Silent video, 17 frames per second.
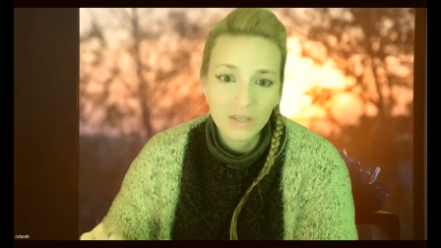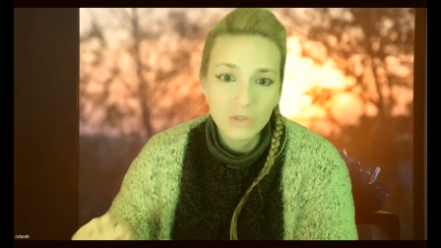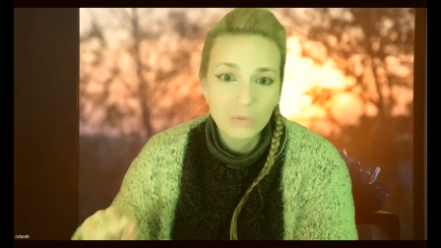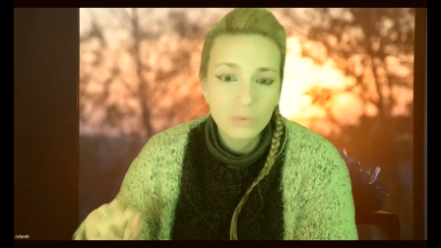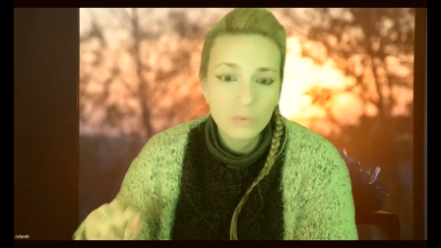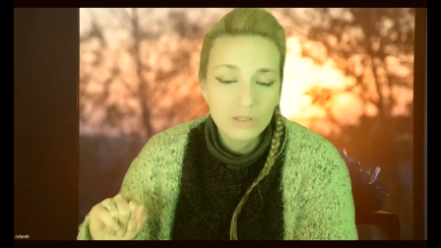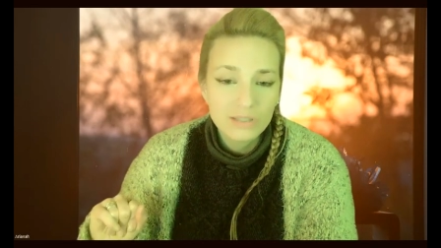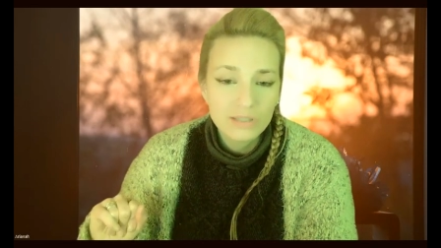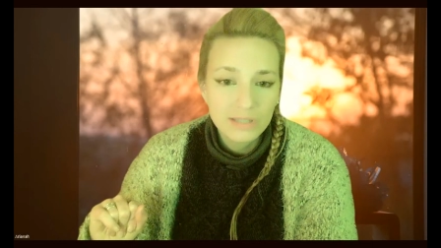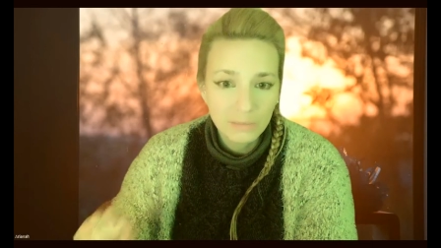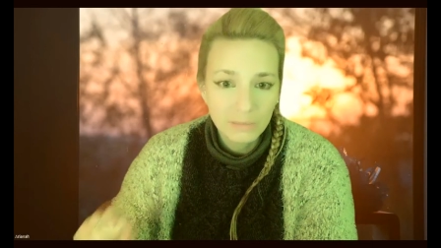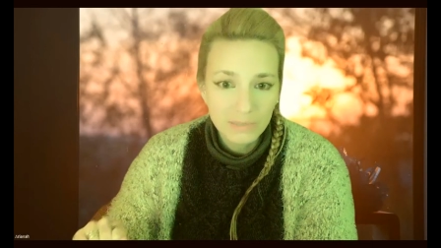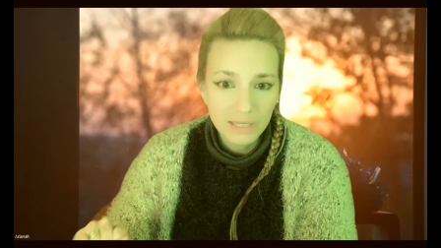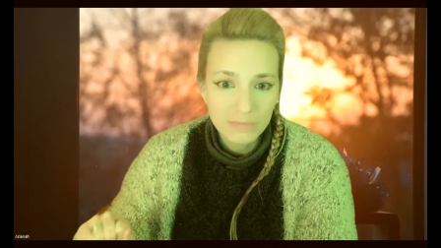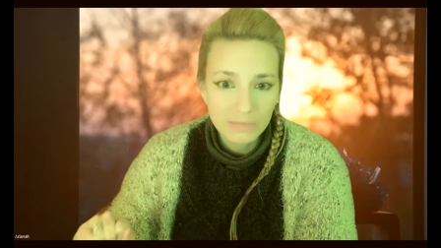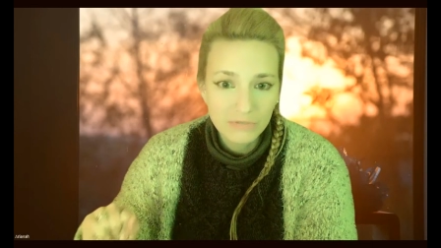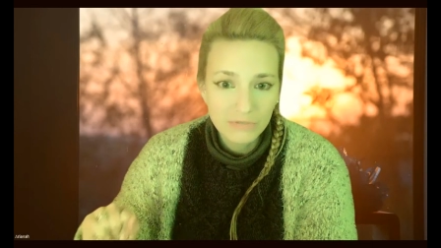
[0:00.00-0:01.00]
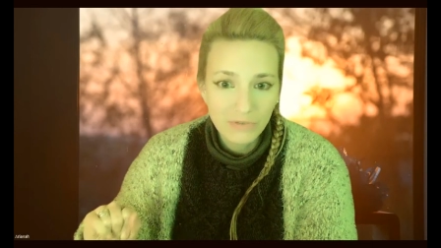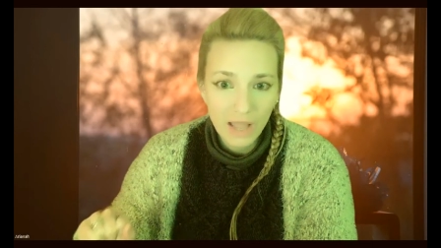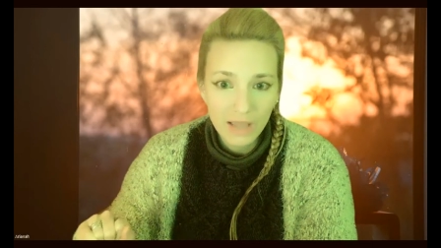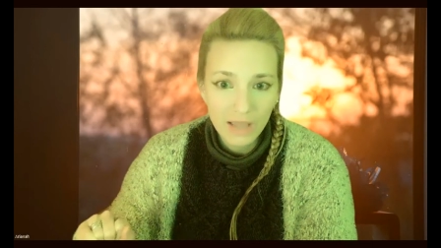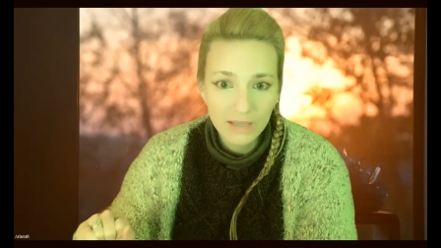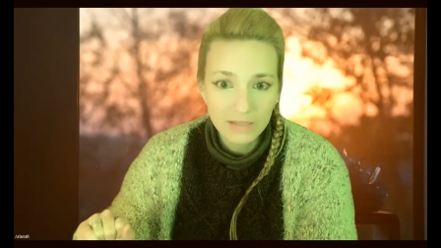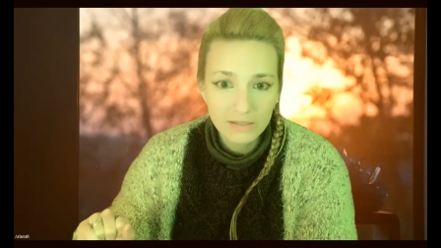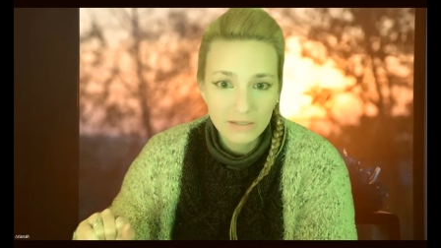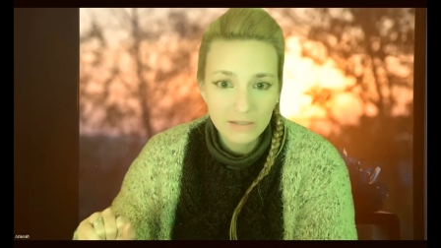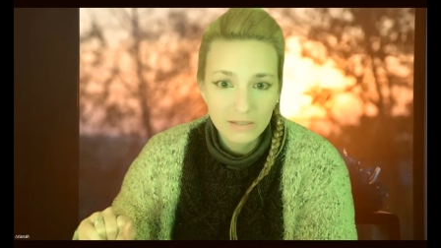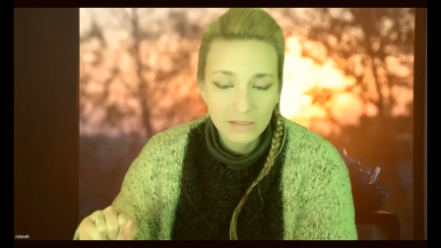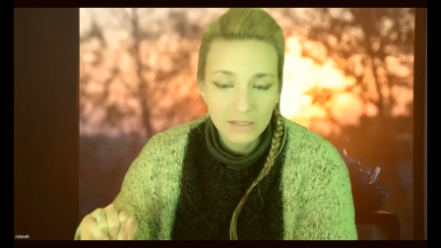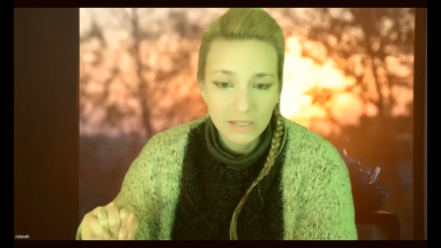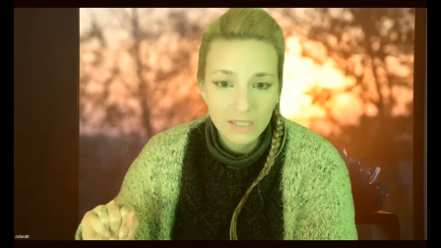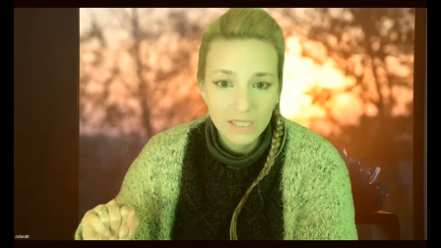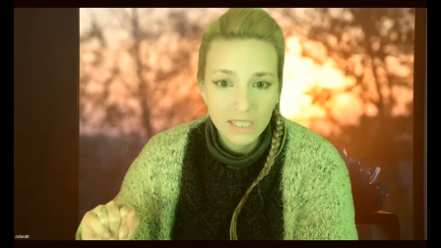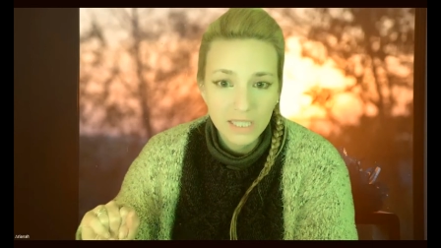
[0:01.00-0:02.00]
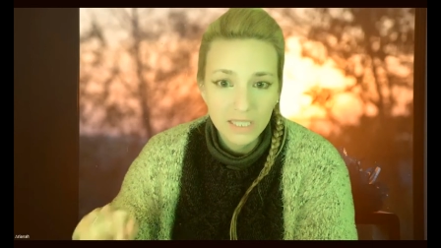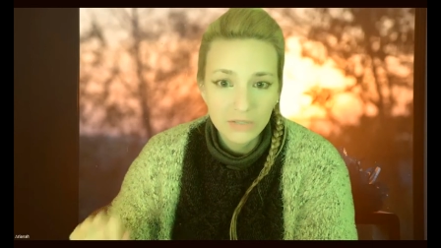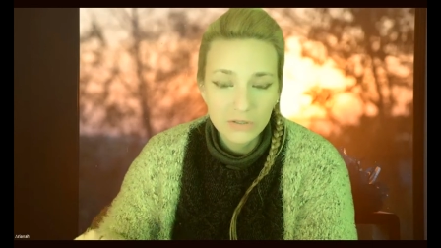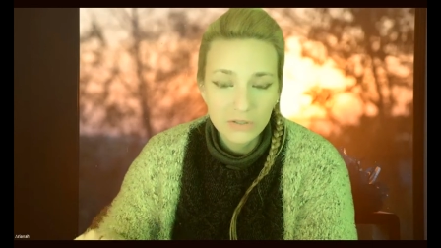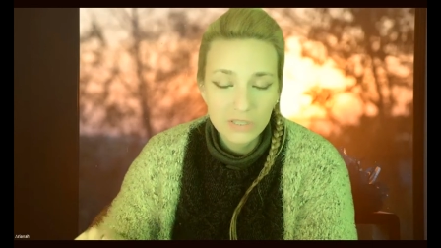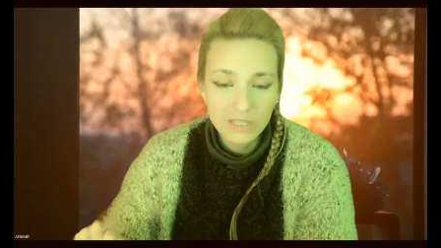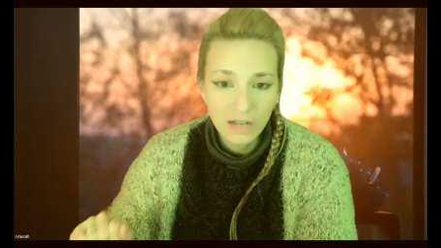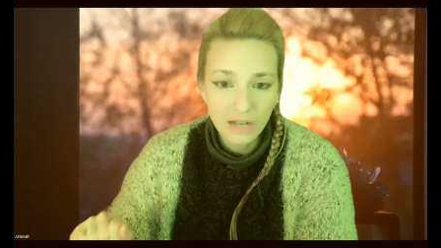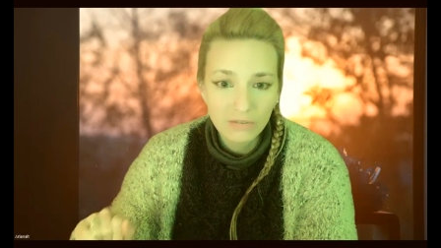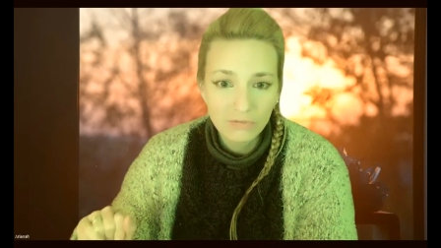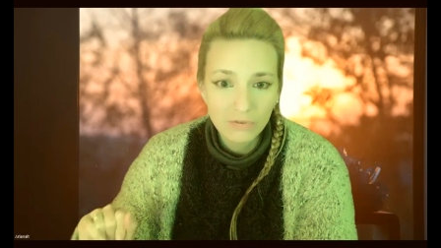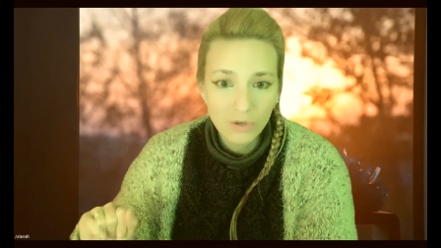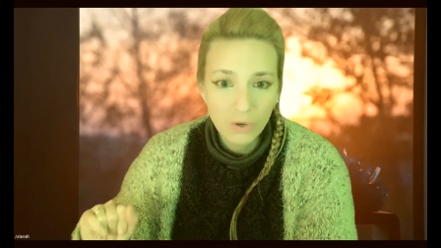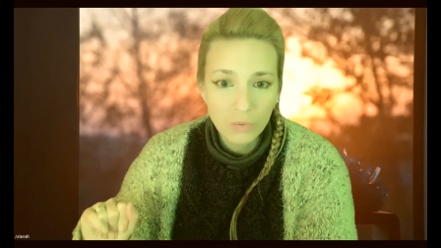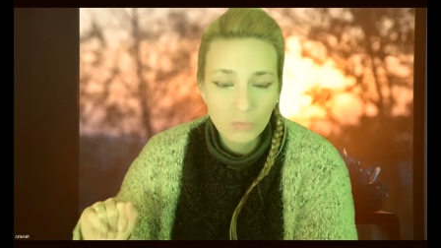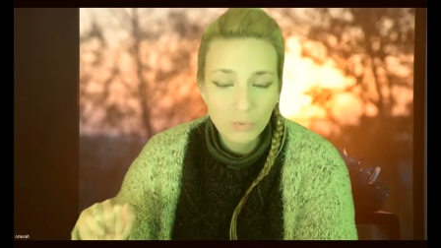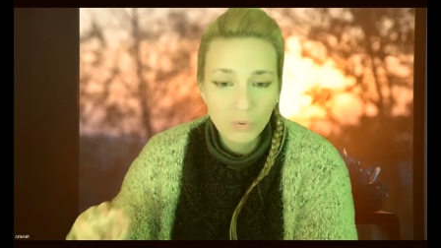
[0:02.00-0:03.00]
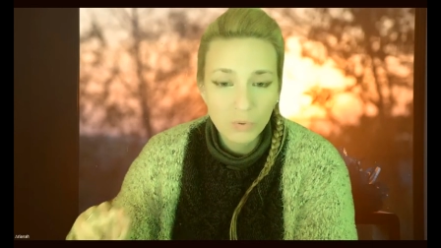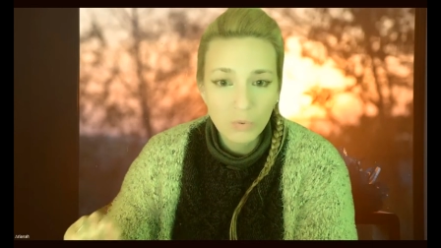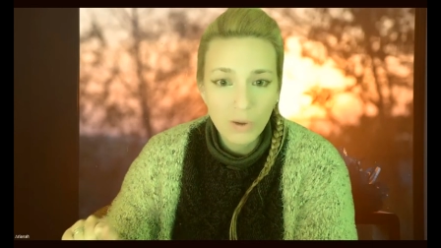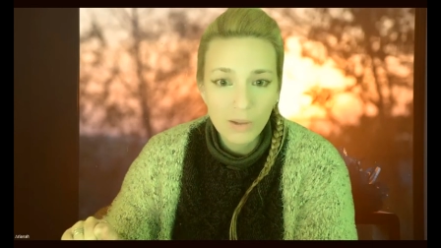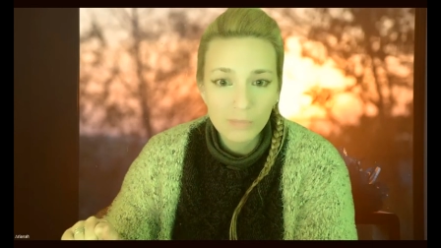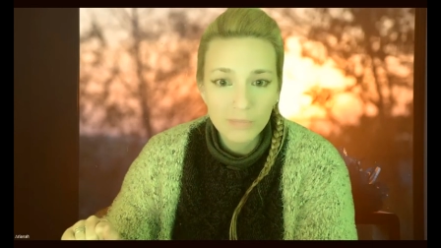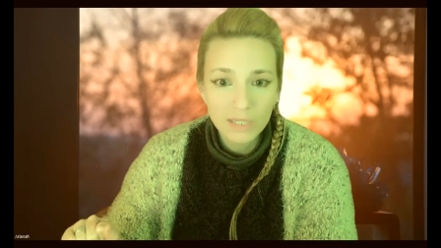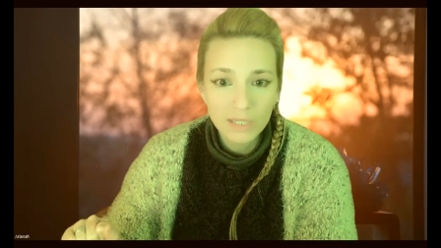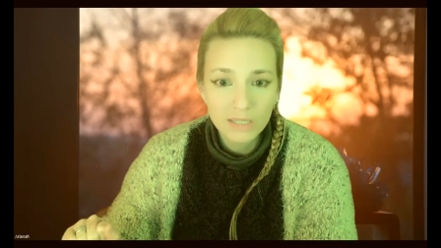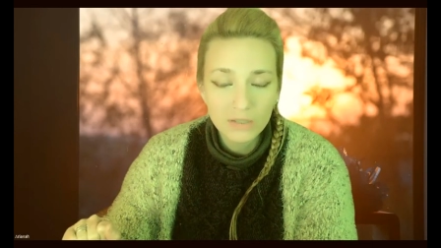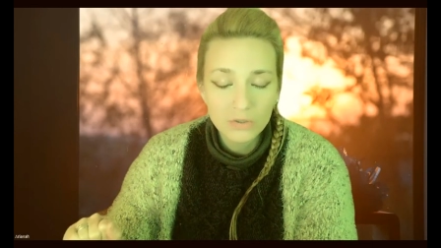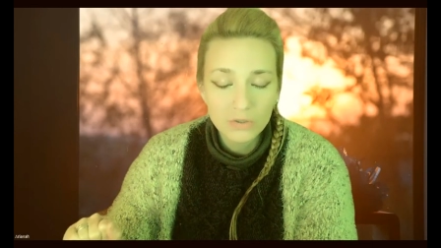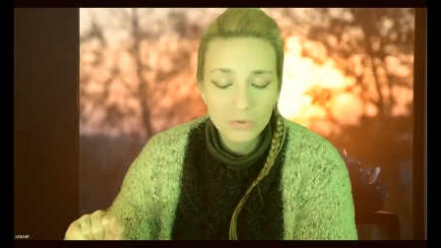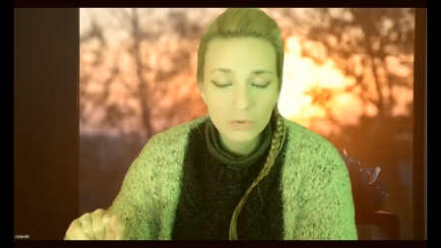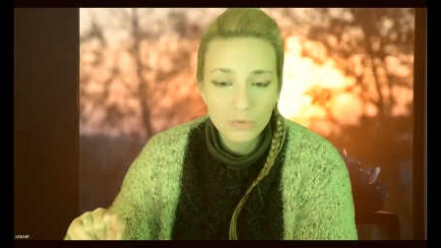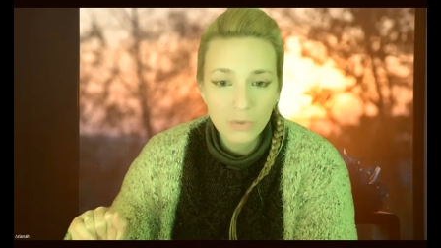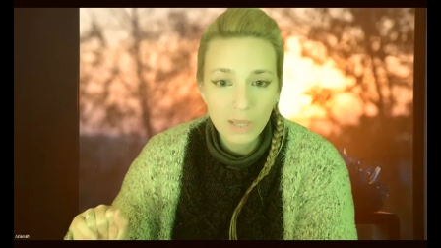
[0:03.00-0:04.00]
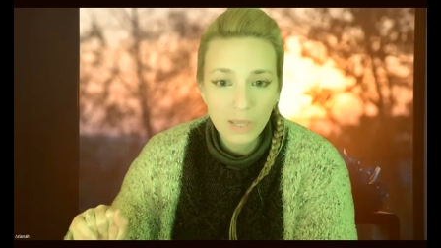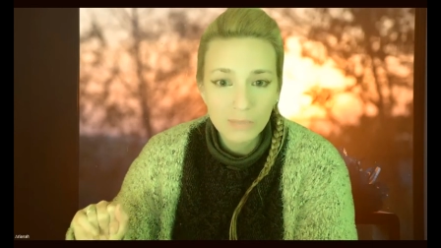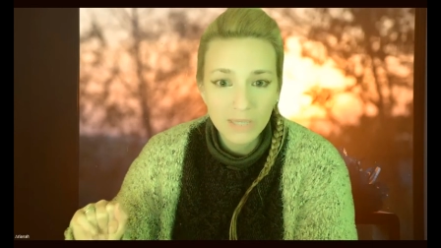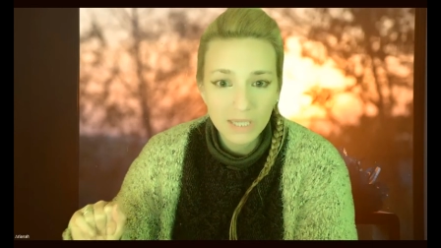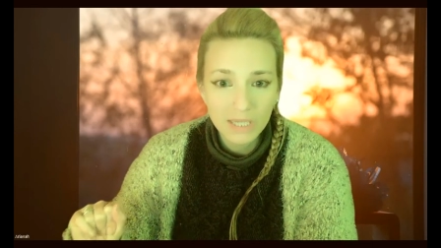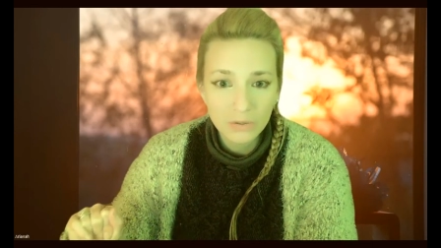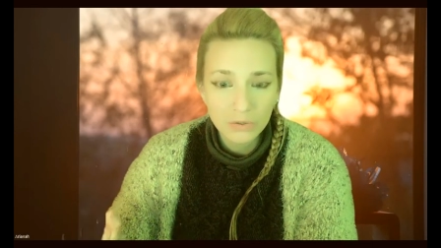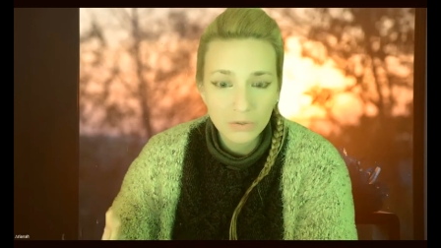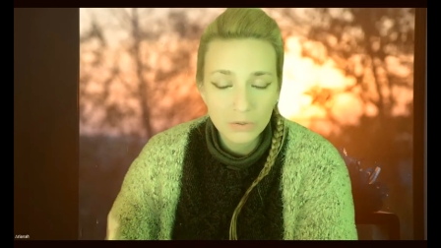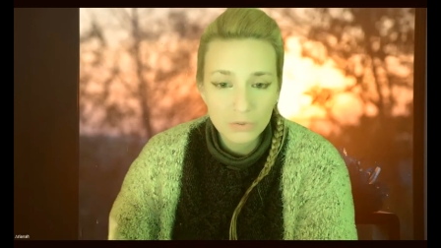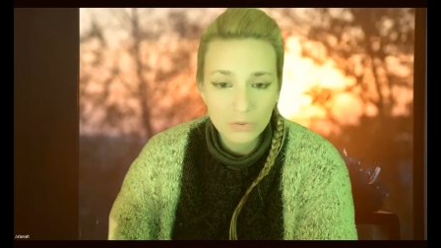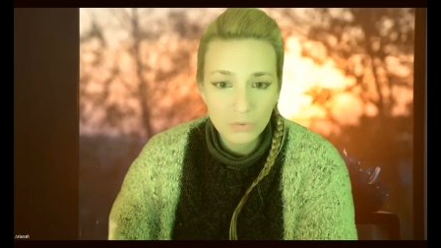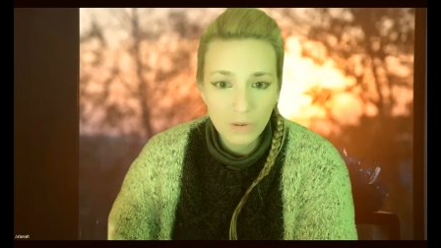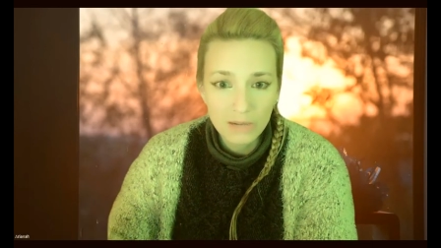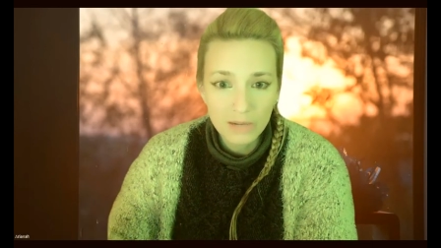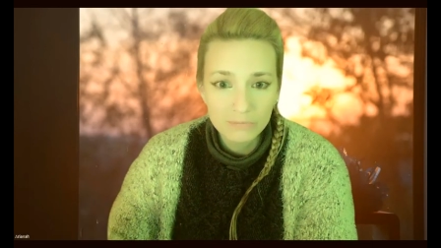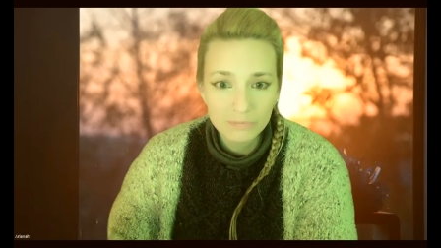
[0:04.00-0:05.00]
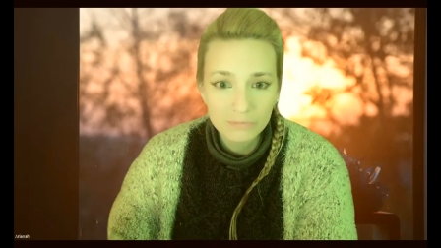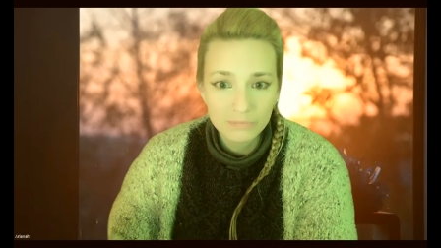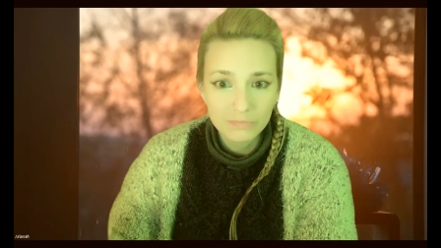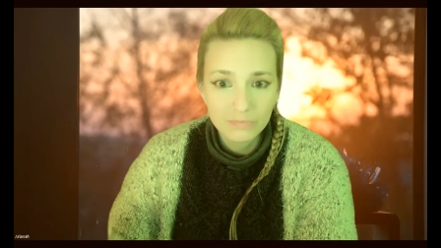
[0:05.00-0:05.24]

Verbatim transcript: You will sometimes find inner self-lock programming due to MK Ultra